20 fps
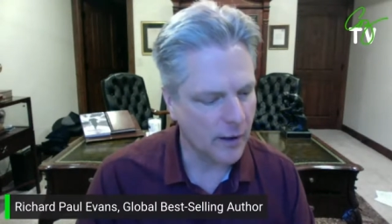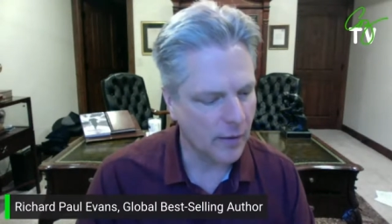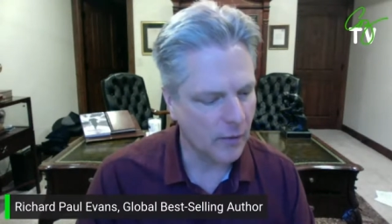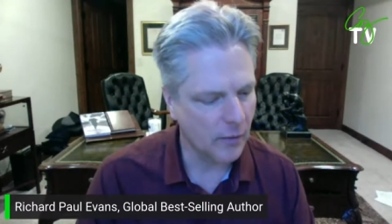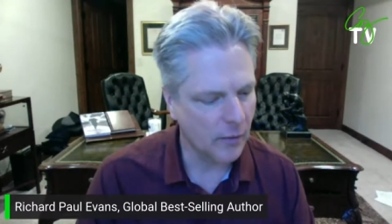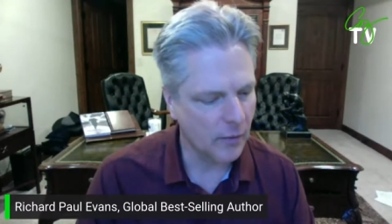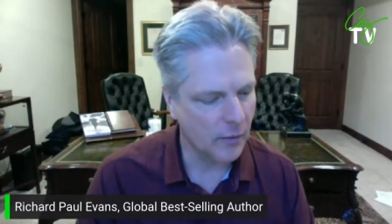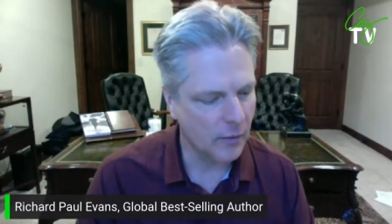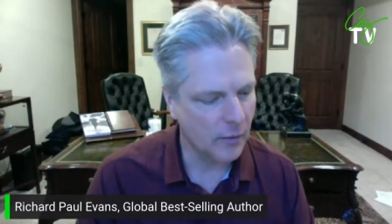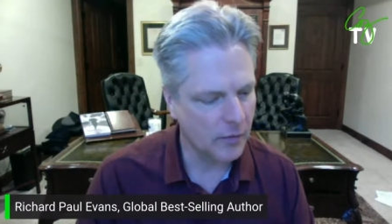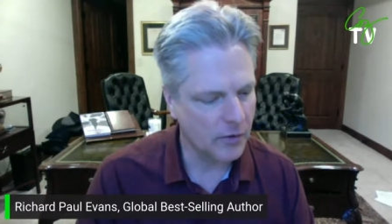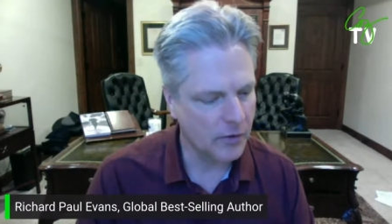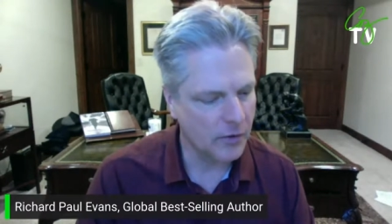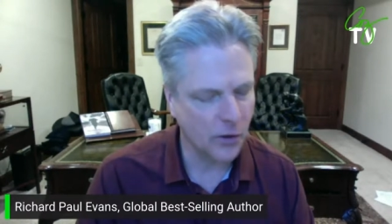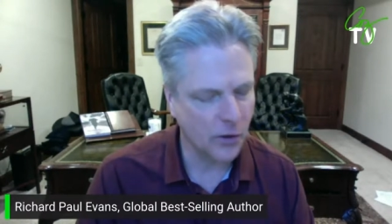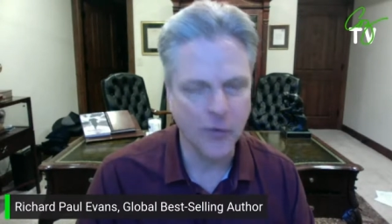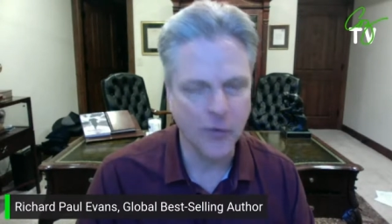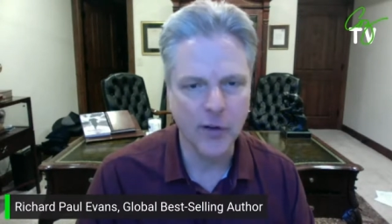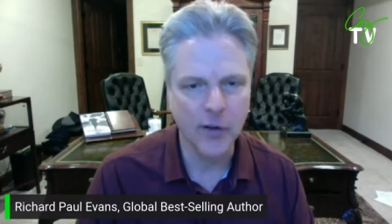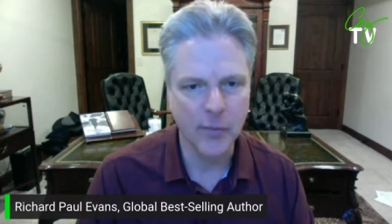uh,
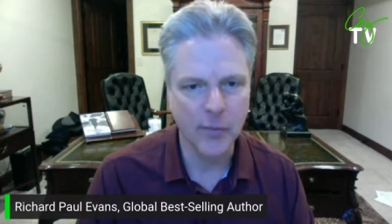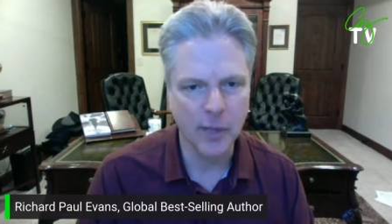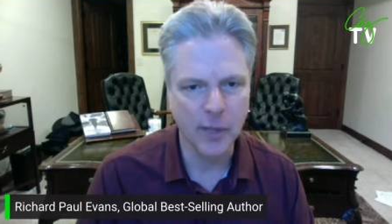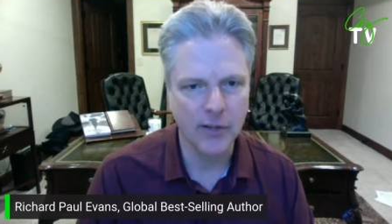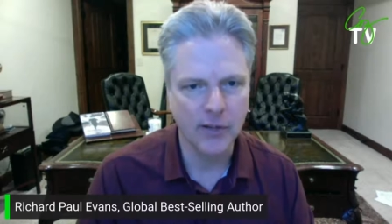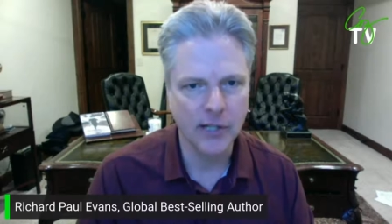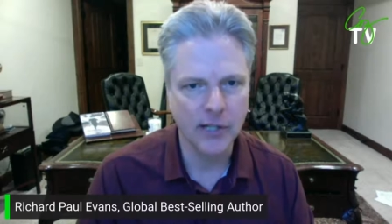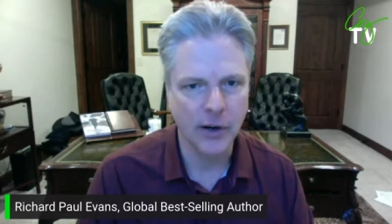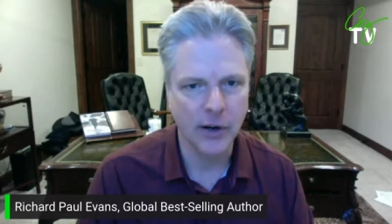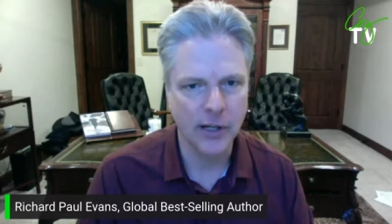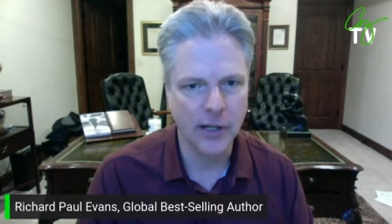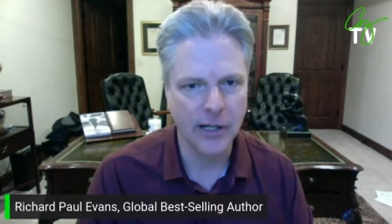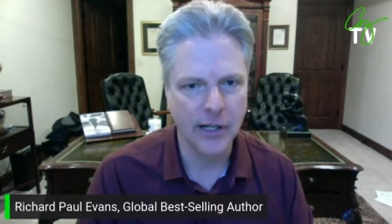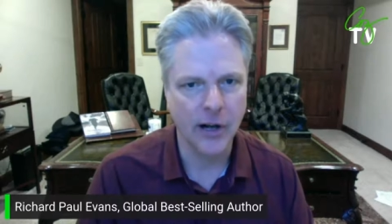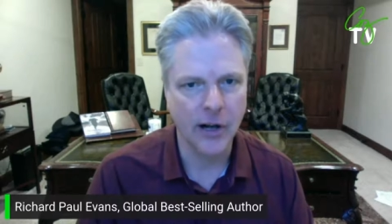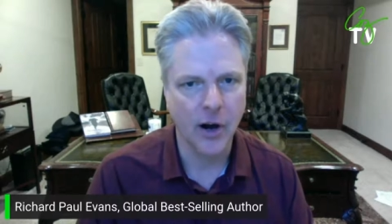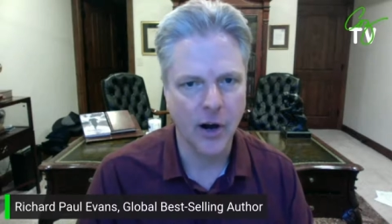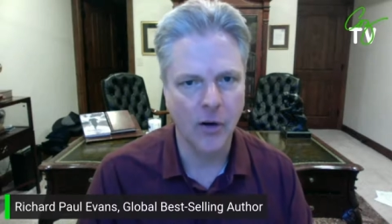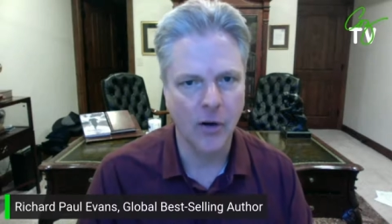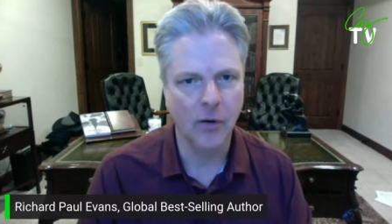served in the military in an
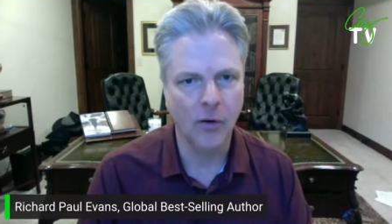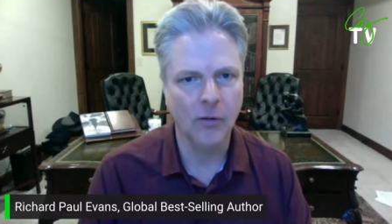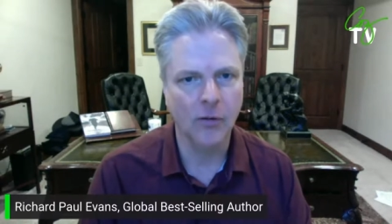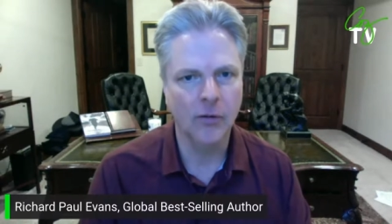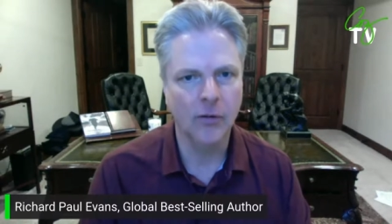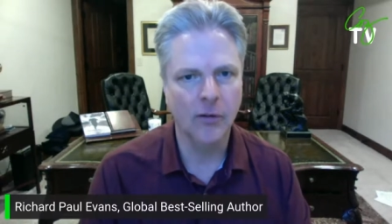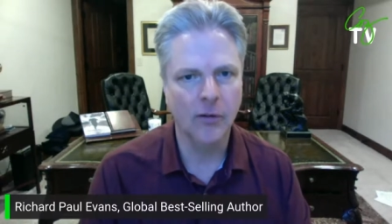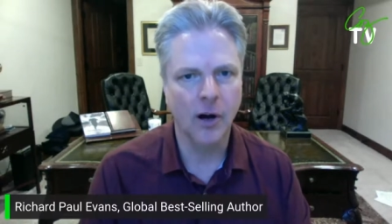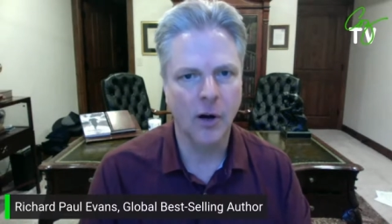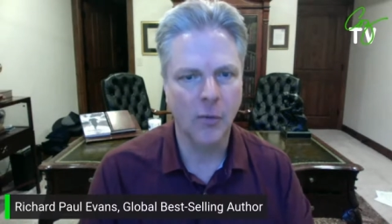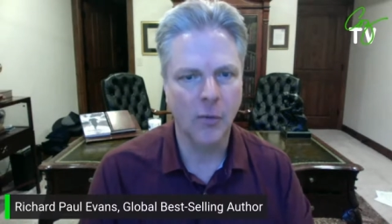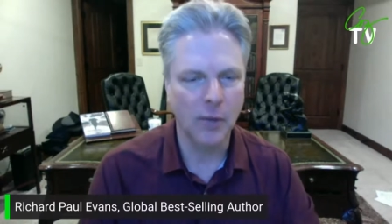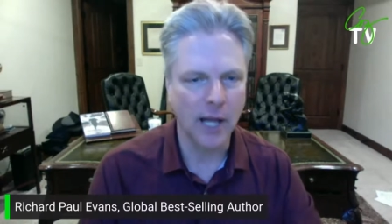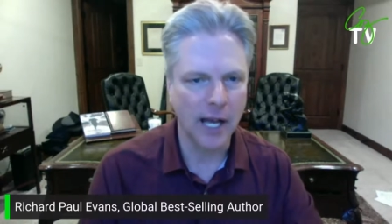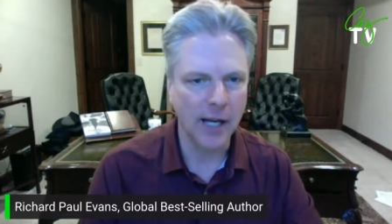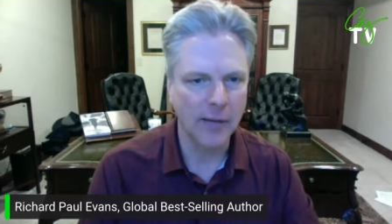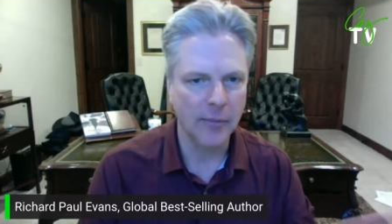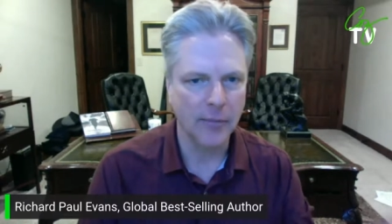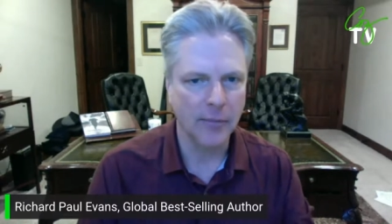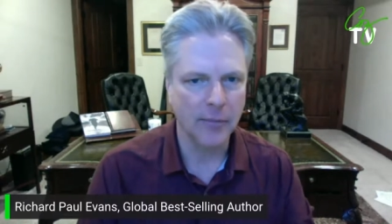all all
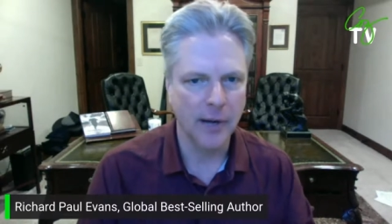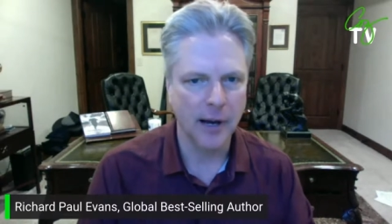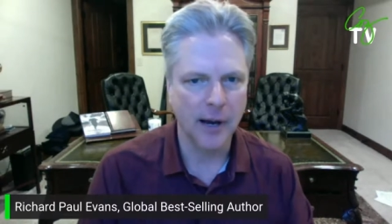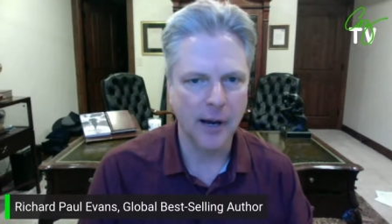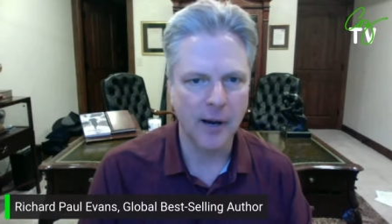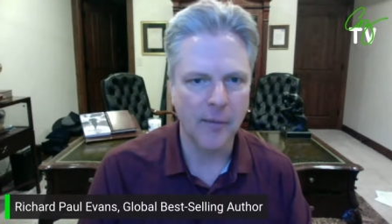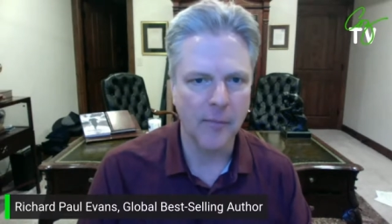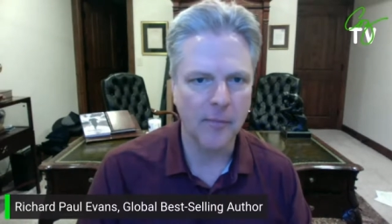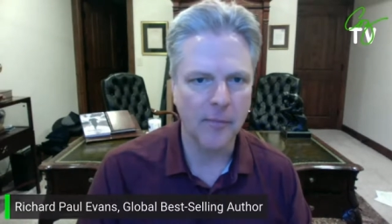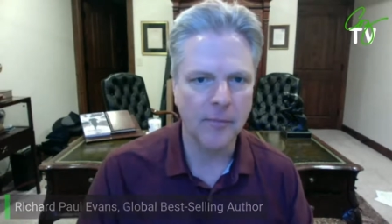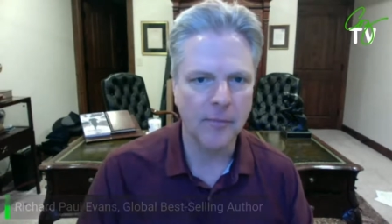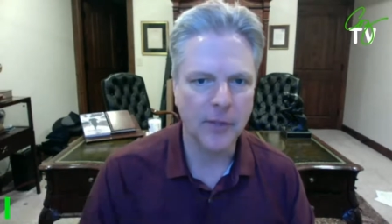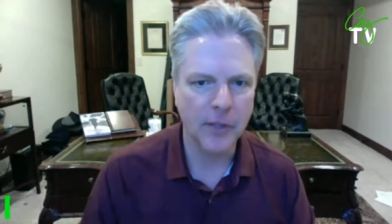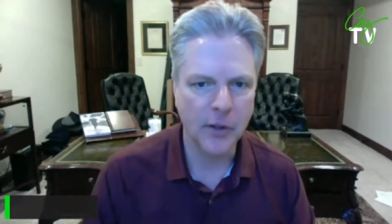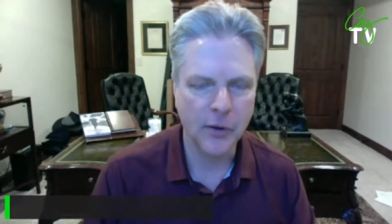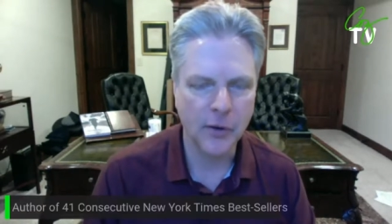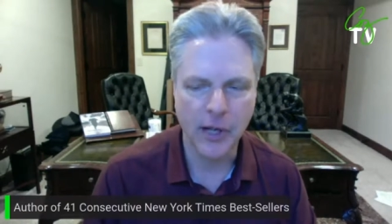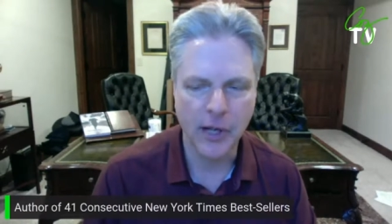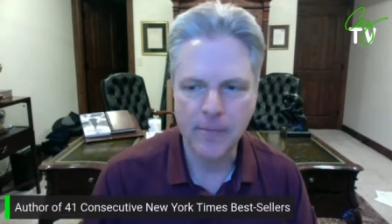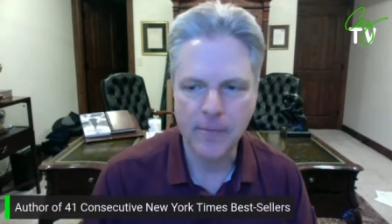black um,
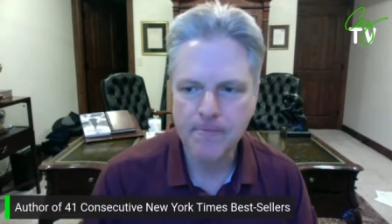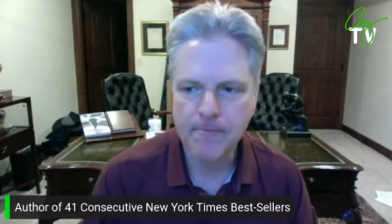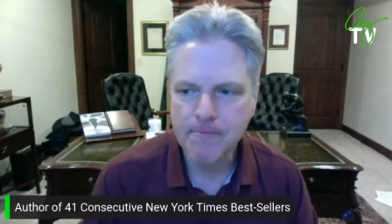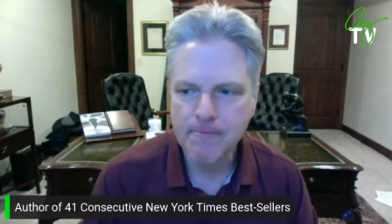unit.